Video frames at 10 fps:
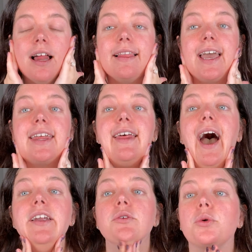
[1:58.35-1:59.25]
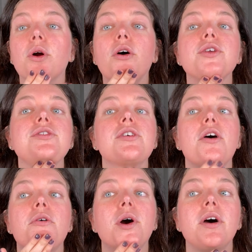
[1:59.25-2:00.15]
like that, or
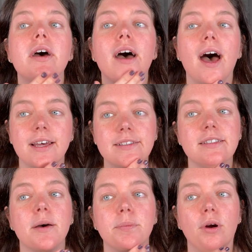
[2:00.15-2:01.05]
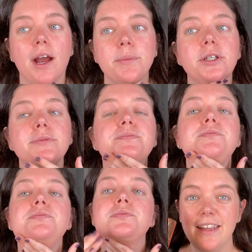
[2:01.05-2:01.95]
also as a primer.
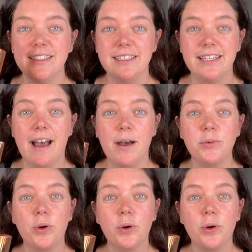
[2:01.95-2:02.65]
Now I'm